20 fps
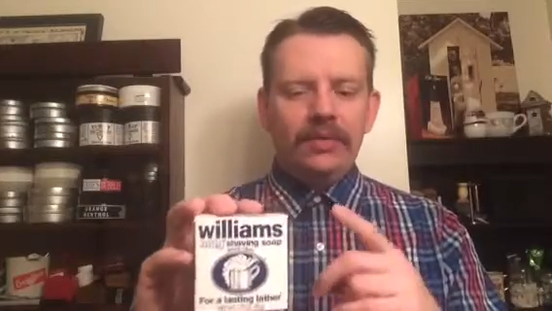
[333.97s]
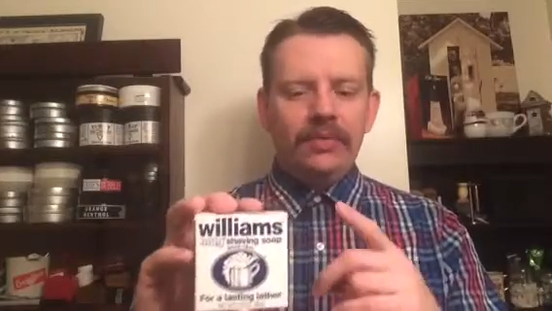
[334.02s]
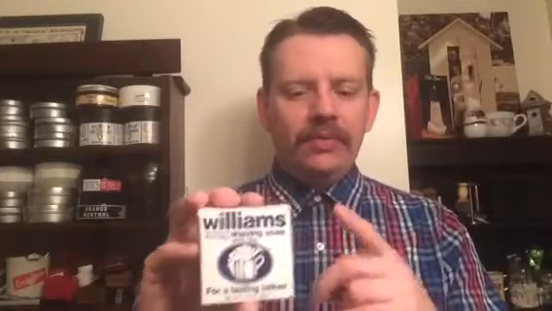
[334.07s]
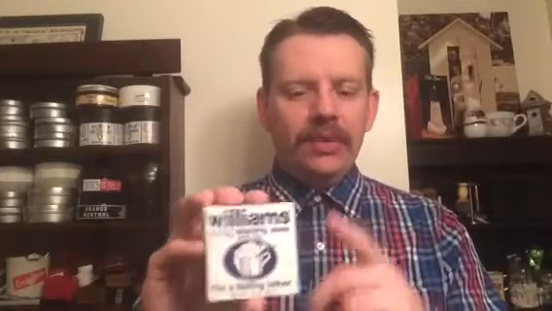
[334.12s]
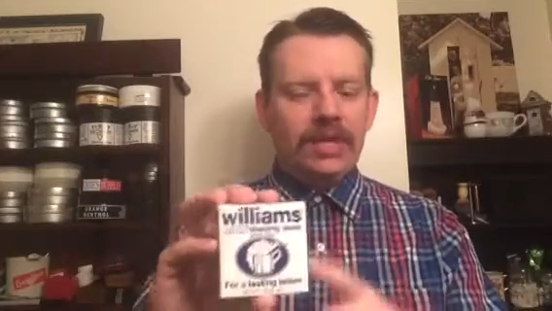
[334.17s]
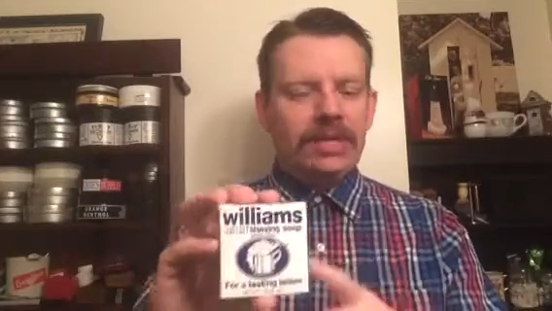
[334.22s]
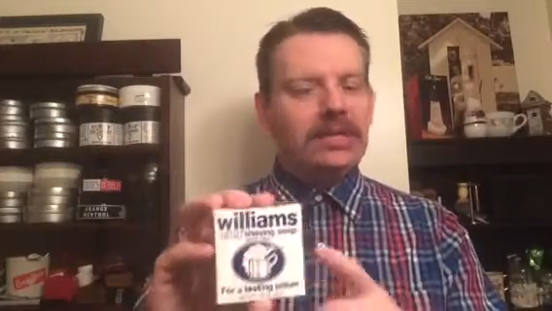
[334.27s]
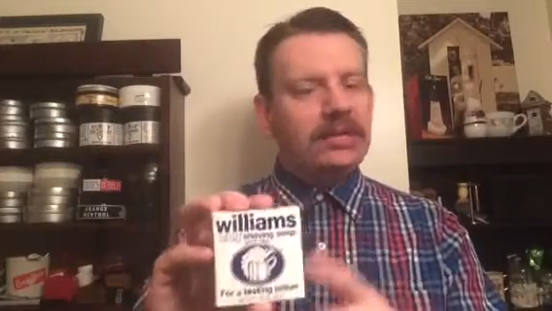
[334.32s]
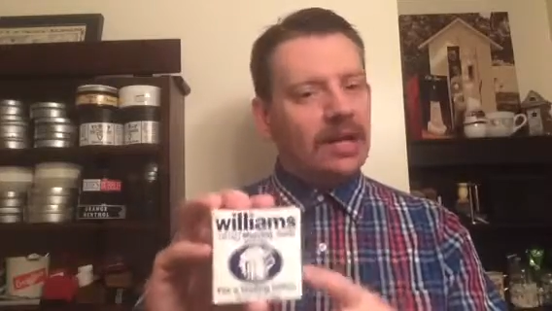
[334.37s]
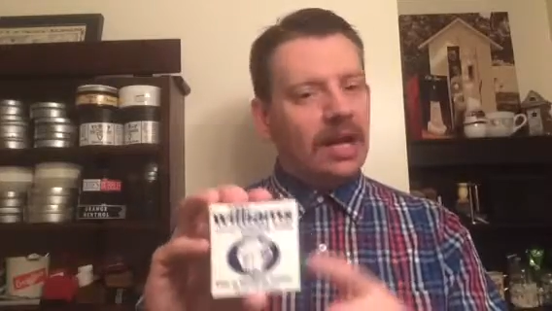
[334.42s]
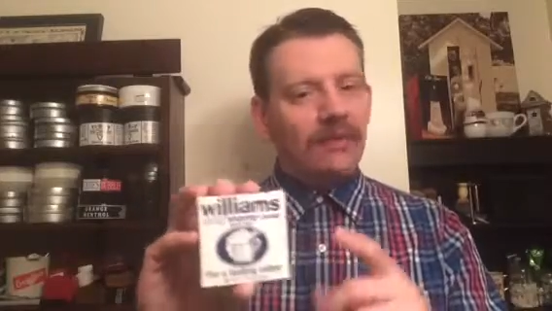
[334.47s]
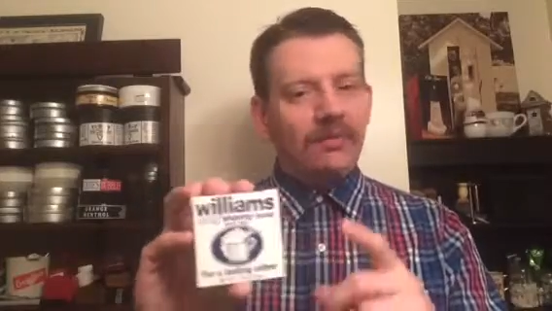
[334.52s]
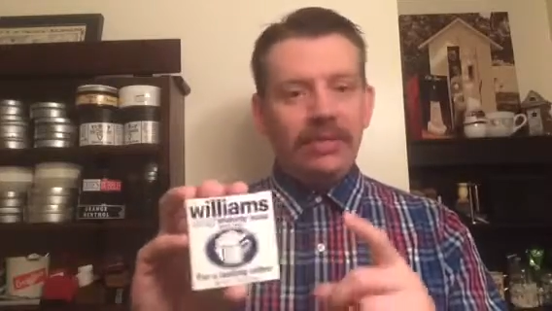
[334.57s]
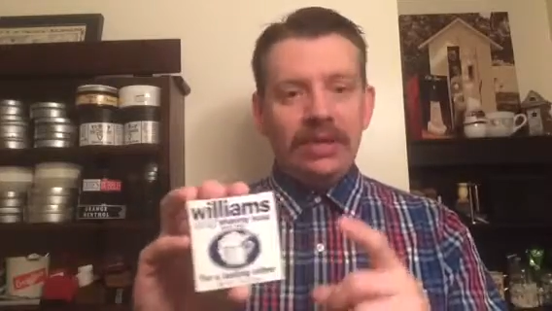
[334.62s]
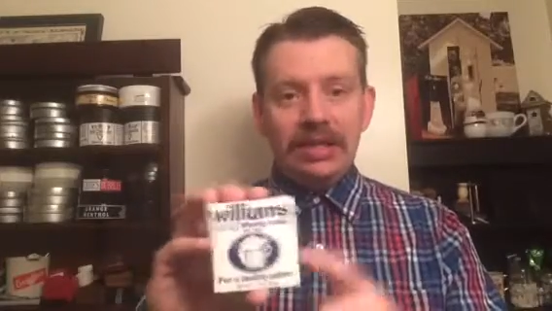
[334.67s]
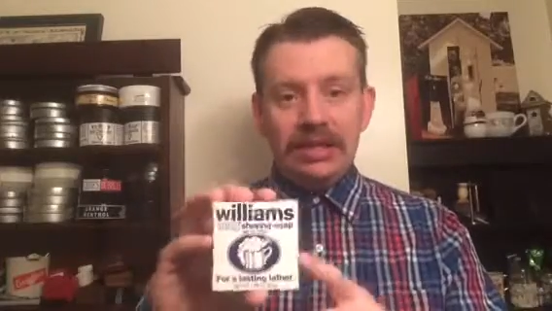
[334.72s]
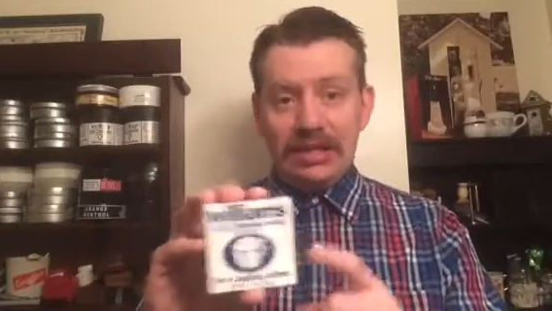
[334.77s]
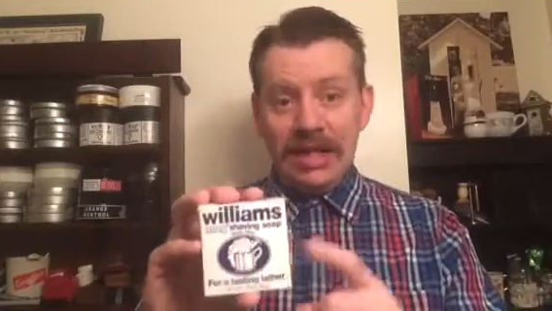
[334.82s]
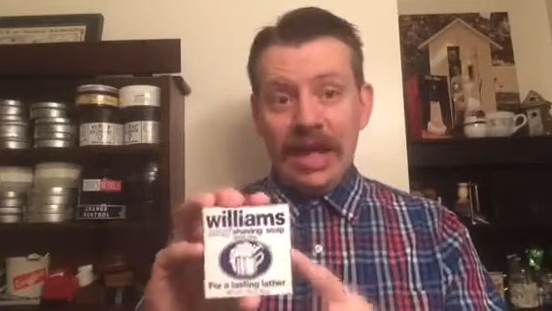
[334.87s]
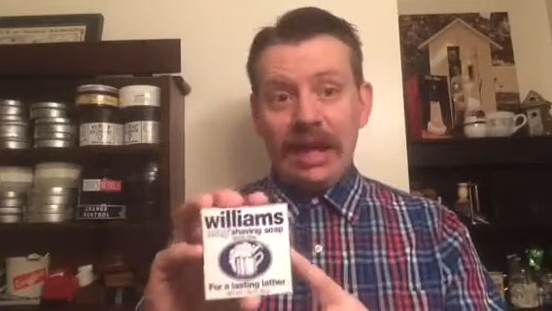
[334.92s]
This stuff
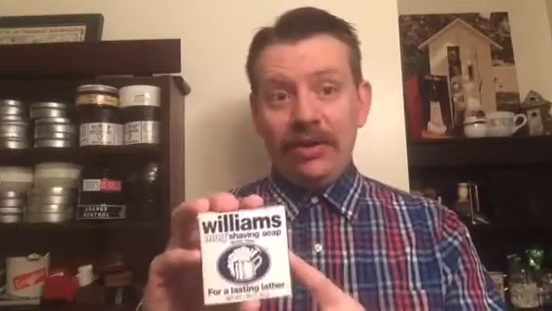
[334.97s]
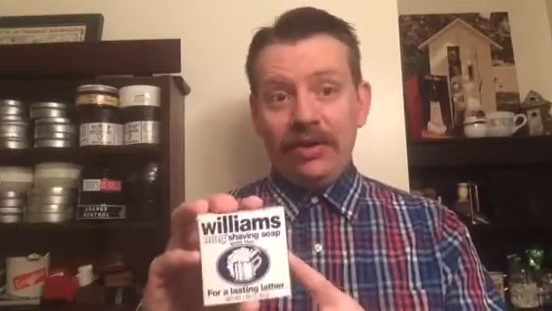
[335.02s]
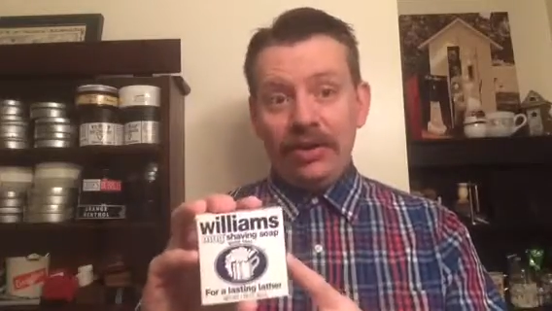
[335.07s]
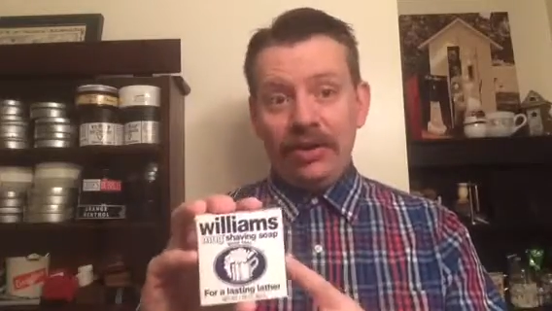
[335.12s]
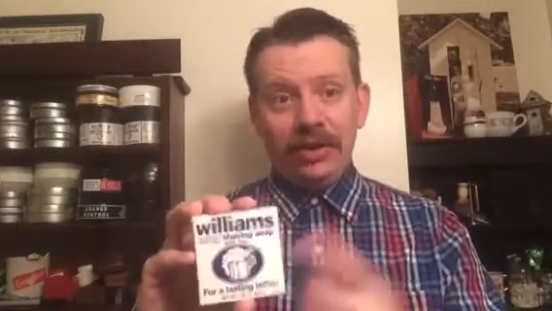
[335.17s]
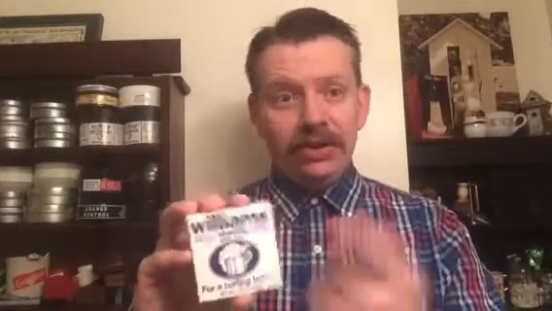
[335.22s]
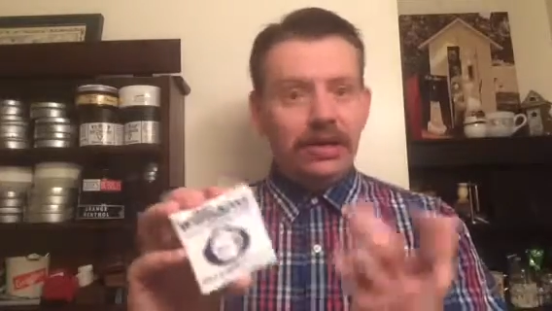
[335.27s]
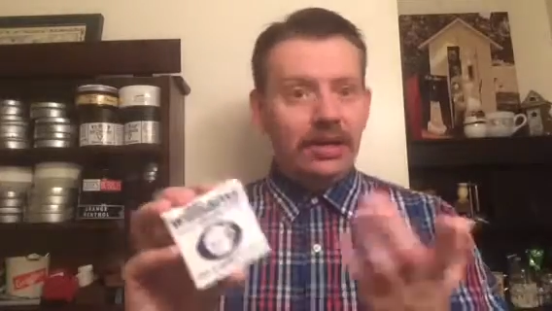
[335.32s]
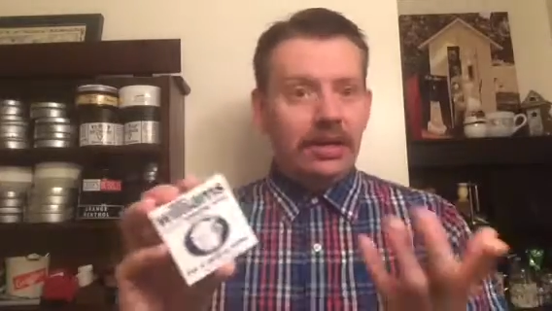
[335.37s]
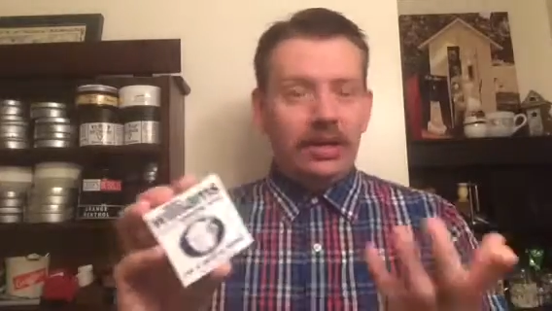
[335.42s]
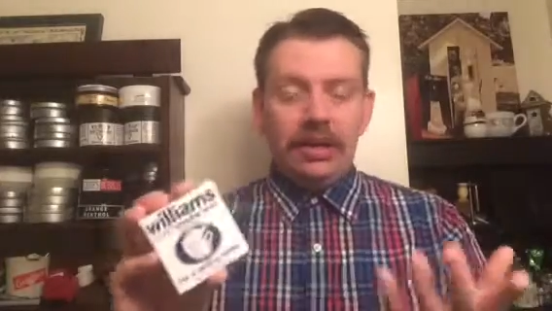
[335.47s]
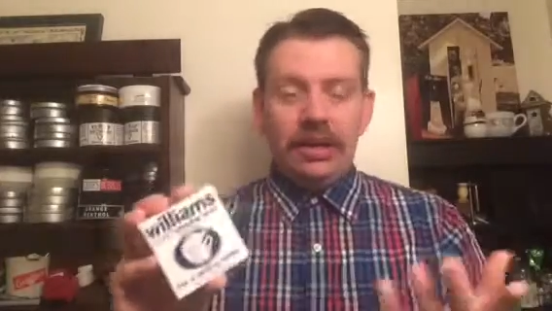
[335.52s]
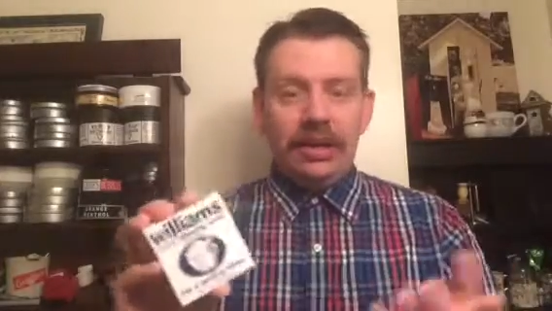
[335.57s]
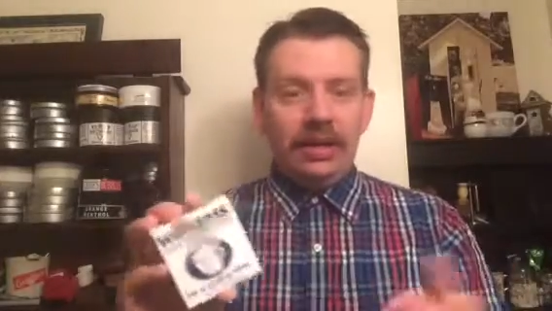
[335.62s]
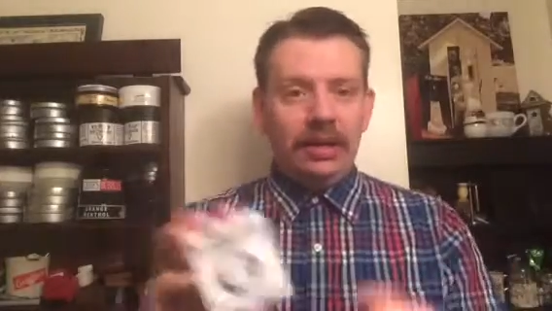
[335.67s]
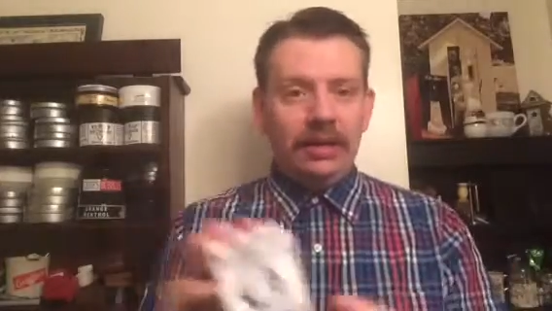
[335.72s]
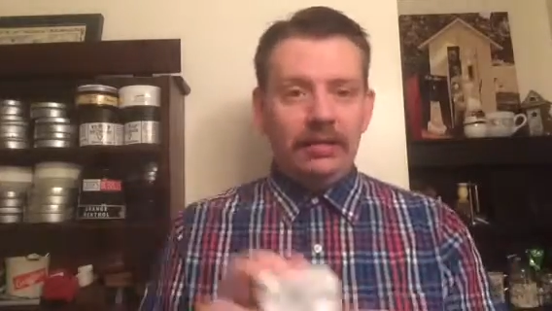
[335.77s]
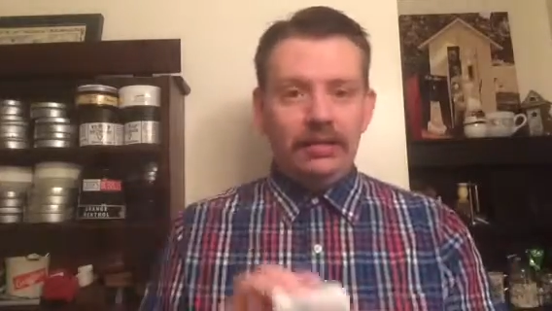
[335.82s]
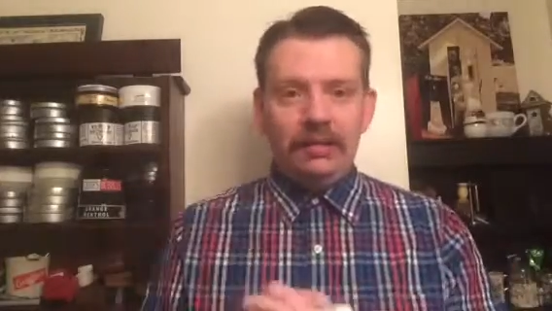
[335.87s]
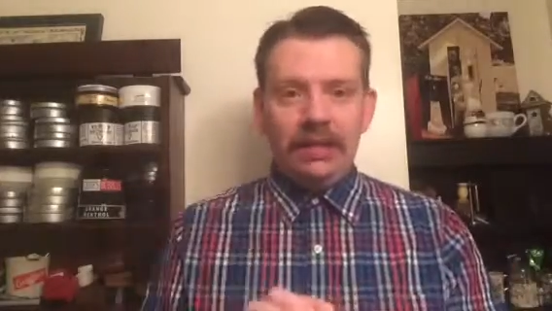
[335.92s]
is that good.
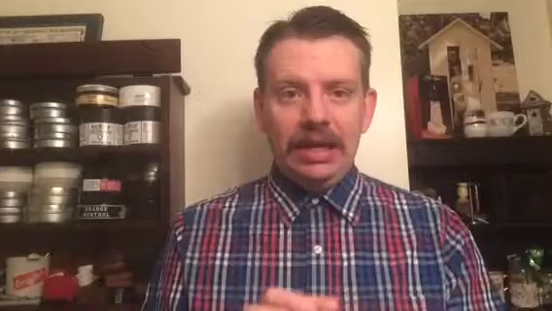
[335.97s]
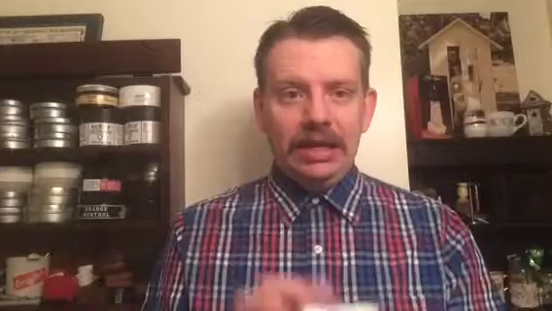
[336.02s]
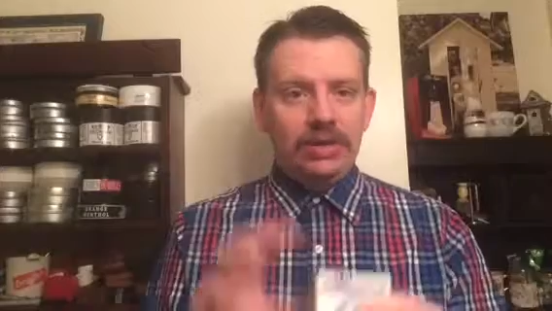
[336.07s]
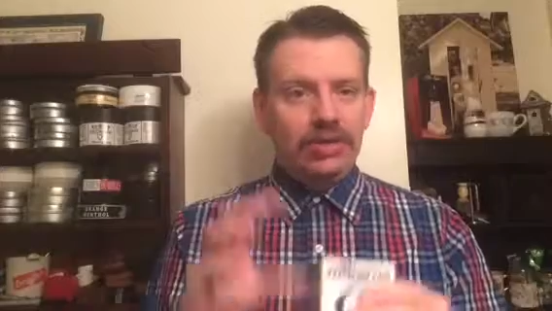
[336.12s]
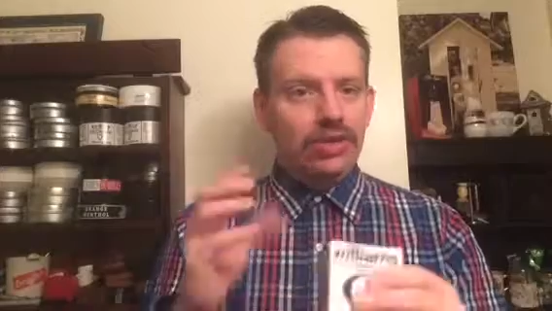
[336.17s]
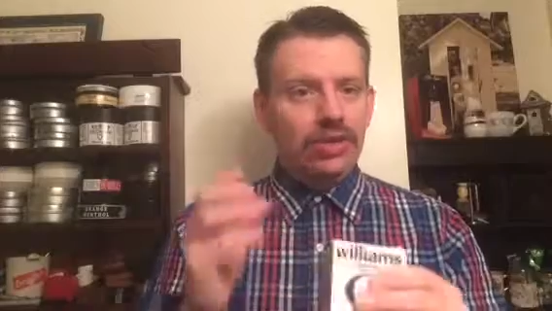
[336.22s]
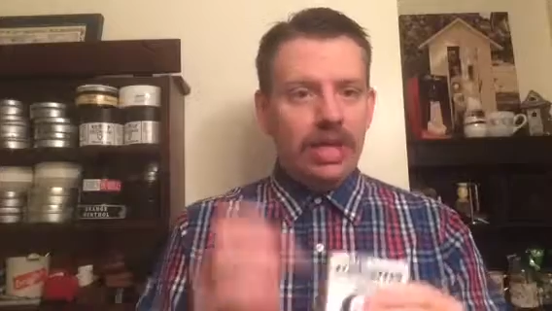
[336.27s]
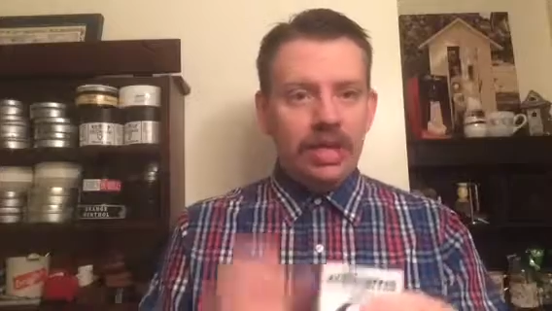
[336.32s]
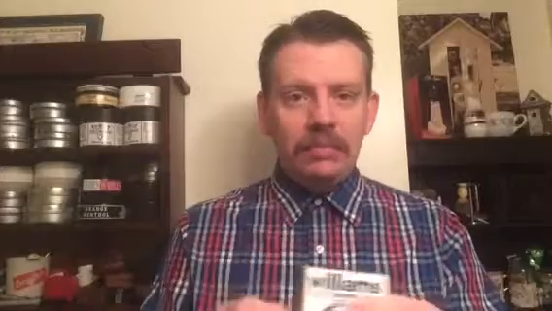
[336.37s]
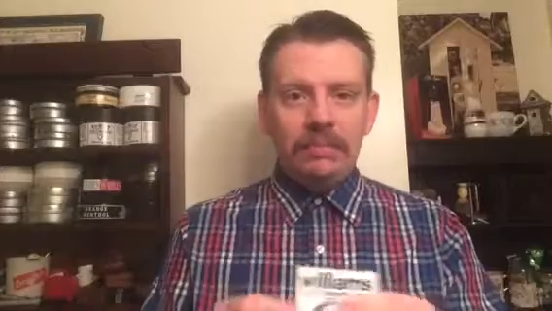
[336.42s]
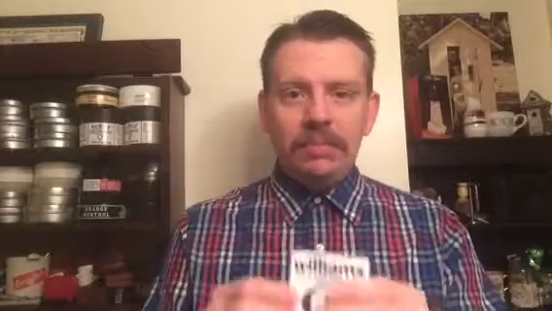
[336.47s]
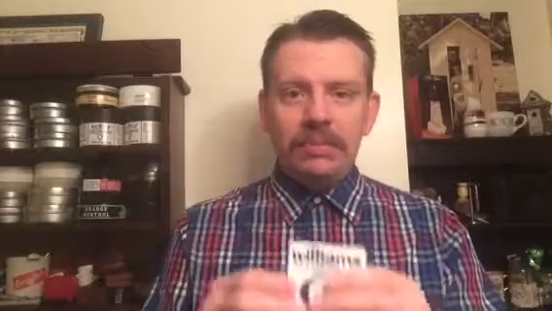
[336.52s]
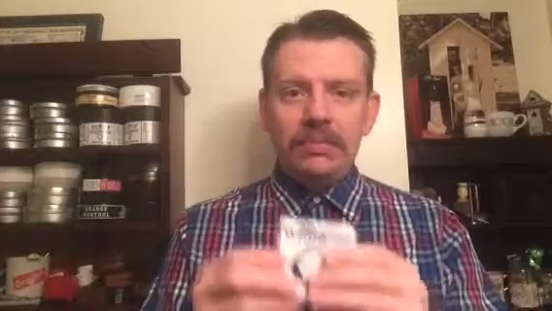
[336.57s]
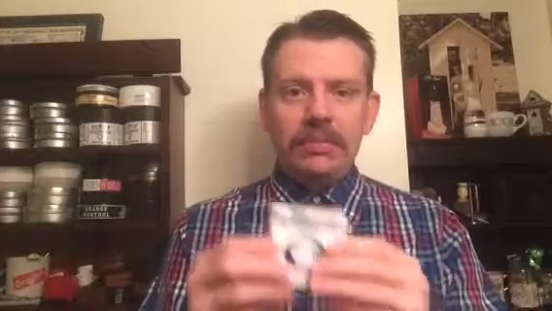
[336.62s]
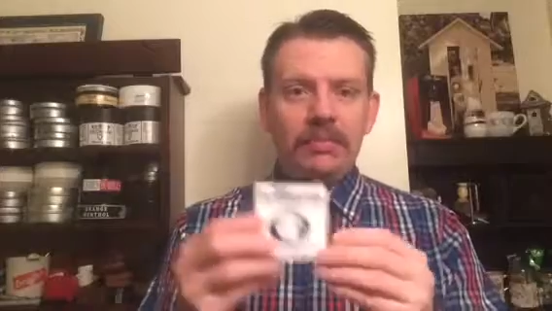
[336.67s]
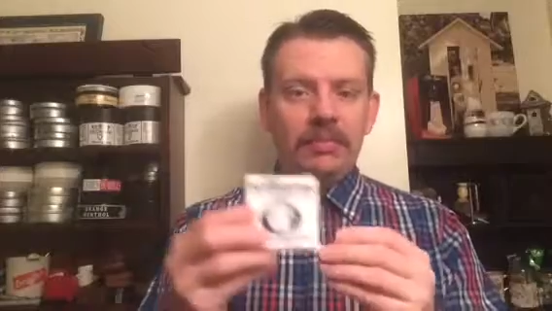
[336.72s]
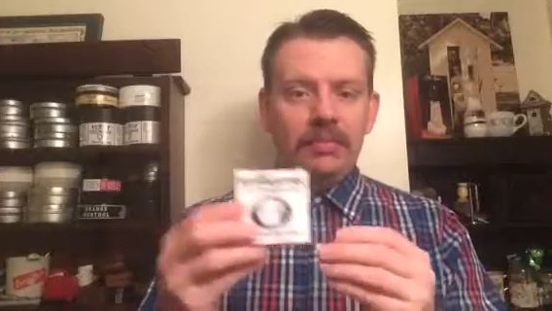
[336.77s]
Um, it's cheap,